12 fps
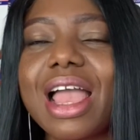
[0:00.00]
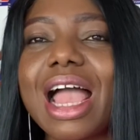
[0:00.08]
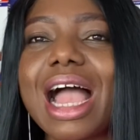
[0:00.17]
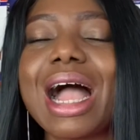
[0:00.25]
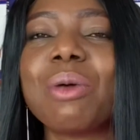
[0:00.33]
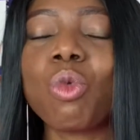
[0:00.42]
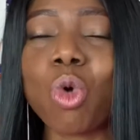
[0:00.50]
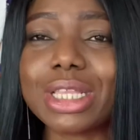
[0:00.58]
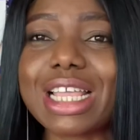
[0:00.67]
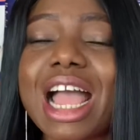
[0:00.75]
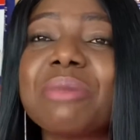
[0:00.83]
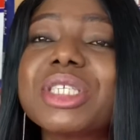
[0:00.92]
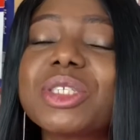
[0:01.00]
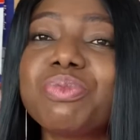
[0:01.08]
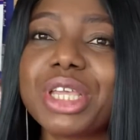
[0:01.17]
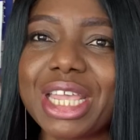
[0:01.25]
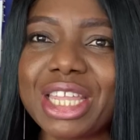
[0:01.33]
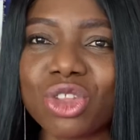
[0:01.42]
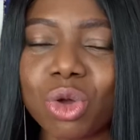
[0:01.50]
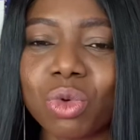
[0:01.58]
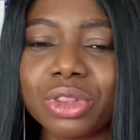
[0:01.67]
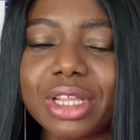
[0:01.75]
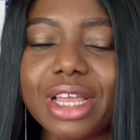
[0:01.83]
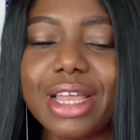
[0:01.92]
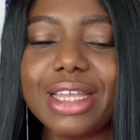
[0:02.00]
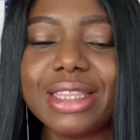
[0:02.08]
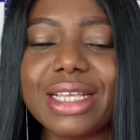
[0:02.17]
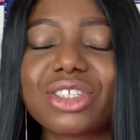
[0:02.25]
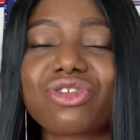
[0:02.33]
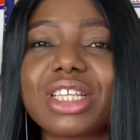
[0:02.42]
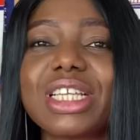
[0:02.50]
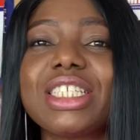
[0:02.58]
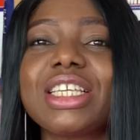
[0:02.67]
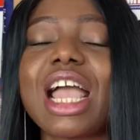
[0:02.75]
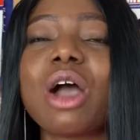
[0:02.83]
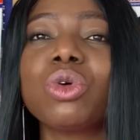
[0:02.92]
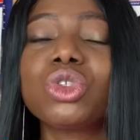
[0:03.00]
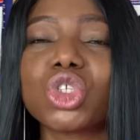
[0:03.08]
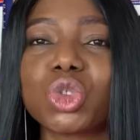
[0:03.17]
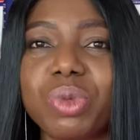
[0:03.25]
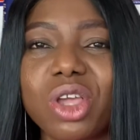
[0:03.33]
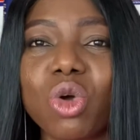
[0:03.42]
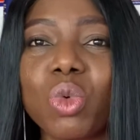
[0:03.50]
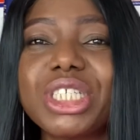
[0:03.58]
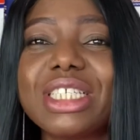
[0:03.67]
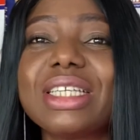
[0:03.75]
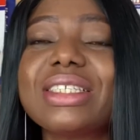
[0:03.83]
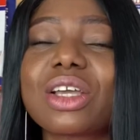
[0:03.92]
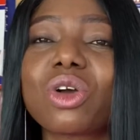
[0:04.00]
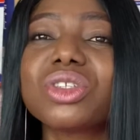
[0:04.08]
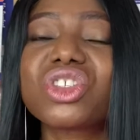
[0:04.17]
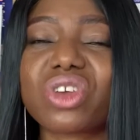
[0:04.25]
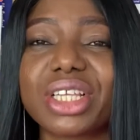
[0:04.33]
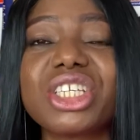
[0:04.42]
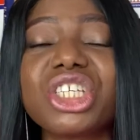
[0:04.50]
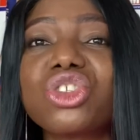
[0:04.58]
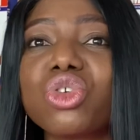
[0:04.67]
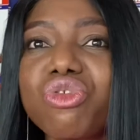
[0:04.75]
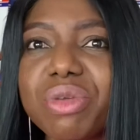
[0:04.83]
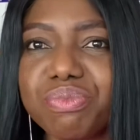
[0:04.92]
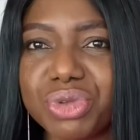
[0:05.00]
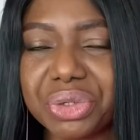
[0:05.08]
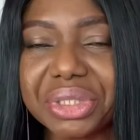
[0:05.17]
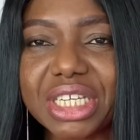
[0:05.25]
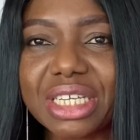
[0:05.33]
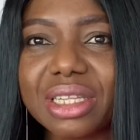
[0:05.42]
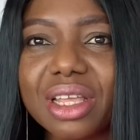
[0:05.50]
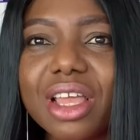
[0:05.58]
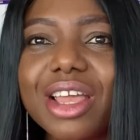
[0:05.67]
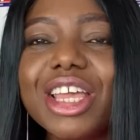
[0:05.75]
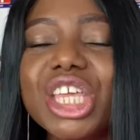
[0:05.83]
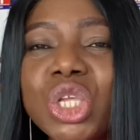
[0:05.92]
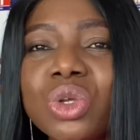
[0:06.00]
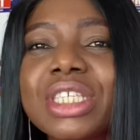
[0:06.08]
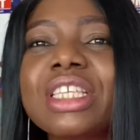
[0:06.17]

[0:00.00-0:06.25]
And what I'm speaking on, the strategy I want to speak on, which is the second strategy to rebuilding, using